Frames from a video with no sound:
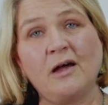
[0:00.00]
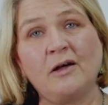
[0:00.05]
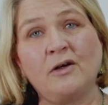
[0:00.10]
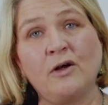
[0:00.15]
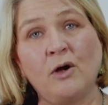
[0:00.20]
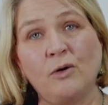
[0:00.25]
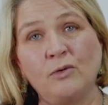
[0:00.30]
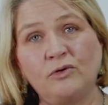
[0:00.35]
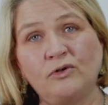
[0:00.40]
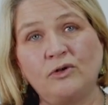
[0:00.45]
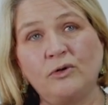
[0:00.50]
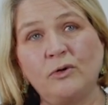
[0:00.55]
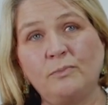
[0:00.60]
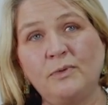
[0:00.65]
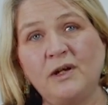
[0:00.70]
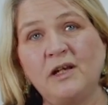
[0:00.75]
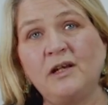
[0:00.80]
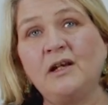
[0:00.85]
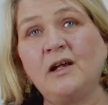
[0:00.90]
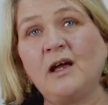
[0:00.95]
go to a
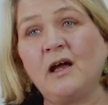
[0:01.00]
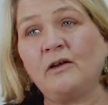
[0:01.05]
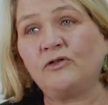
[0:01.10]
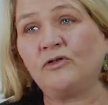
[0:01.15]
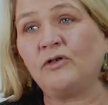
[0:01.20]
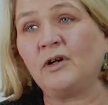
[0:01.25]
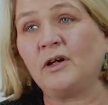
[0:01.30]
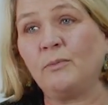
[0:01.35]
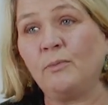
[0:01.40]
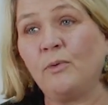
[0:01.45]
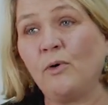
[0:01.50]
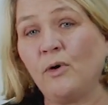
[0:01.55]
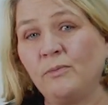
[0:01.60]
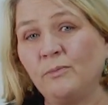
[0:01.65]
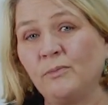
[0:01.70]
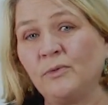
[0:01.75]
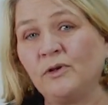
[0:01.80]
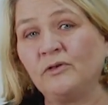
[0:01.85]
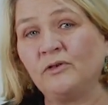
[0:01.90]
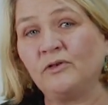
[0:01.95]
paediatric
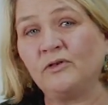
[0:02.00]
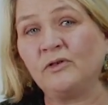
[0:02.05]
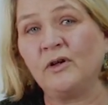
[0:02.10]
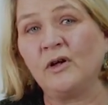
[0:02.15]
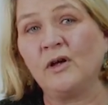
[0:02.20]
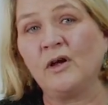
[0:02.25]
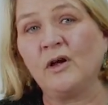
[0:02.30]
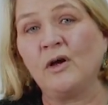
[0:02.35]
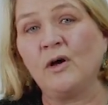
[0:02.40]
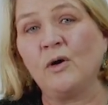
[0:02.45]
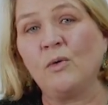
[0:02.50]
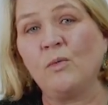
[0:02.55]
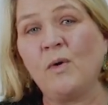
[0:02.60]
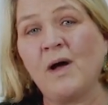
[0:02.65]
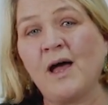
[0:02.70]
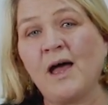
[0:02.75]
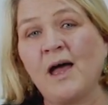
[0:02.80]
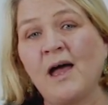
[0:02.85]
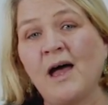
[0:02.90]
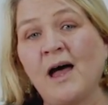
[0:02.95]
appointment
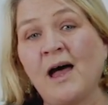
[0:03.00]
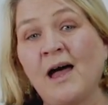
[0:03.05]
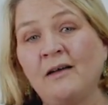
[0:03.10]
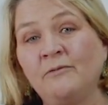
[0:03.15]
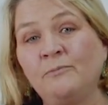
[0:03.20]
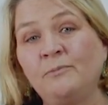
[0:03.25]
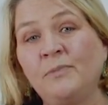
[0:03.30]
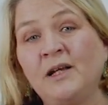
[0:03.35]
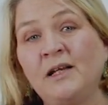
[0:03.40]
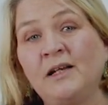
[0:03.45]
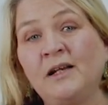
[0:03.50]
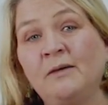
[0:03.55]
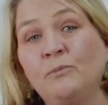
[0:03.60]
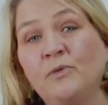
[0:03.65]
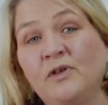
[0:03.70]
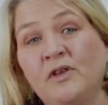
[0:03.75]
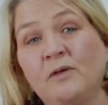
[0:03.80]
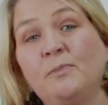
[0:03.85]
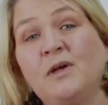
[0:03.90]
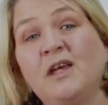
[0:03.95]
where I've been in
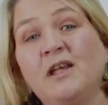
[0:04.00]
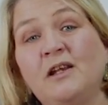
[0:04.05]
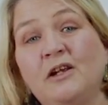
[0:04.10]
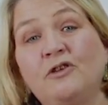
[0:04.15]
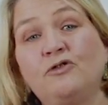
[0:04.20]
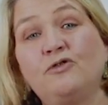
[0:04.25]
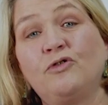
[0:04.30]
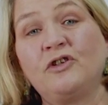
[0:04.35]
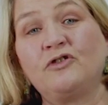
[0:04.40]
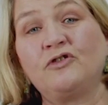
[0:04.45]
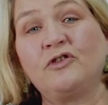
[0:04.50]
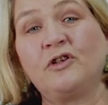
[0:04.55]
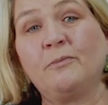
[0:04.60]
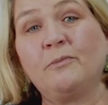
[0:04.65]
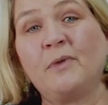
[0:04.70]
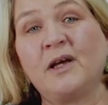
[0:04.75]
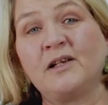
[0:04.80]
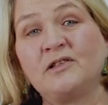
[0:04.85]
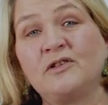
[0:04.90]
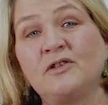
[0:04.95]
with the paediatrician
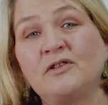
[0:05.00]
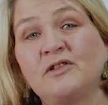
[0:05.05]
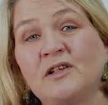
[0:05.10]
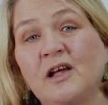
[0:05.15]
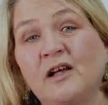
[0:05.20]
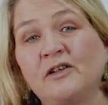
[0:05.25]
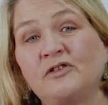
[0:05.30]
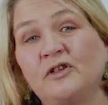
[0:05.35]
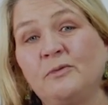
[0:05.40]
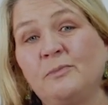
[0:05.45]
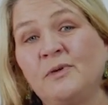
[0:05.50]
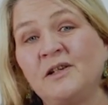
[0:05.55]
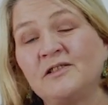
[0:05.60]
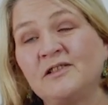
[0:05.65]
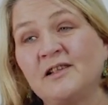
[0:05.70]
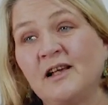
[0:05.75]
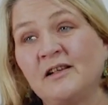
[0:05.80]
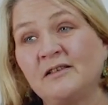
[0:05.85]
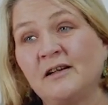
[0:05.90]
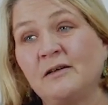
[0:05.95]
and my son's actually been
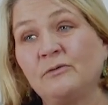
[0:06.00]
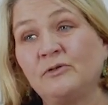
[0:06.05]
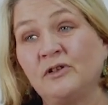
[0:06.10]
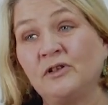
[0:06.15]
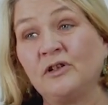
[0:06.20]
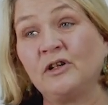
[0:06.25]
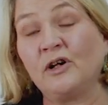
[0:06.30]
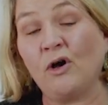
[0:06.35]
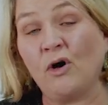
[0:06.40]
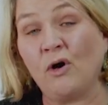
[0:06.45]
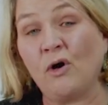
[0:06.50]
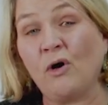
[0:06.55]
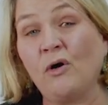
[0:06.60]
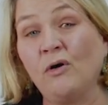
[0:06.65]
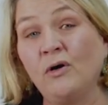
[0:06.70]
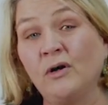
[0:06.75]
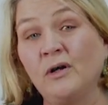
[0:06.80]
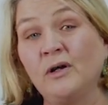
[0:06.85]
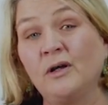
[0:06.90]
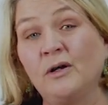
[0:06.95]
sat out in the
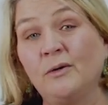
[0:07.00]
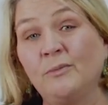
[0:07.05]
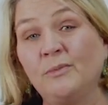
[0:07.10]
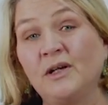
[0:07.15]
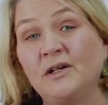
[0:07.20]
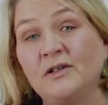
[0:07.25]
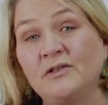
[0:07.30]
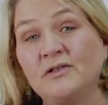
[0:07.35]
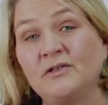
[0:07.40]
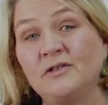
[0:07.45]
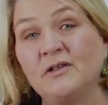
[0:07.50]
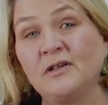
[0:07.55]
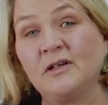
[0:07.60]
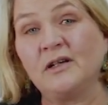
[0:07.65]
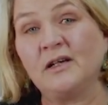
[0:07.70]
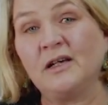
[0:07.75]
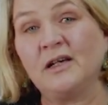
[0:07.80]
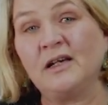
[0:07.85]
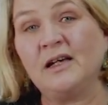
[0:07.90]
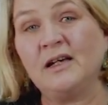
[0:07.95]
car because
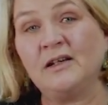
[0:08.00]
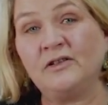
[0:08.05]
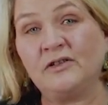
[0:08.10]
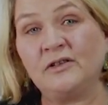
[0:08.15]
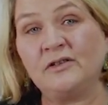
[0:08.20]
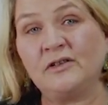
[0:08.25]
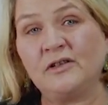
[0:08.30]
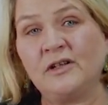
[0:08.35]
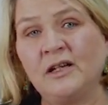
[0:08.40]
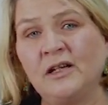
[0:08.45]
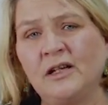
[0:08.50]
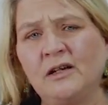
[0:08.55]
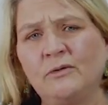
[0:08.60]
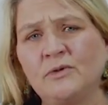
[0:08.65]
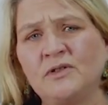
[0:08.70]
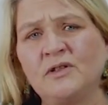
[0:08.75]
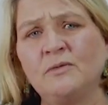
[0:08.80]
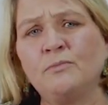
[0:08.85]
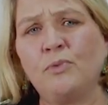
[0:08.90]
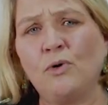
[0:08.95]
he didn't think it
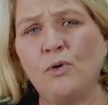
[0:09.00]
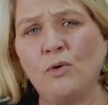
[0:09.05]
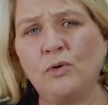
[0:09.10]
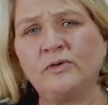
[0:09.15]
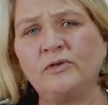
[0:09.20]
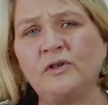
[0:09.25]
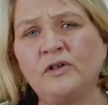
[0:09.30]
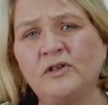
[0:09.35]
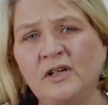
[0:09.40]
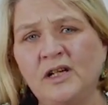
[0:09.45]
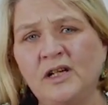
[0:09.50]
was important that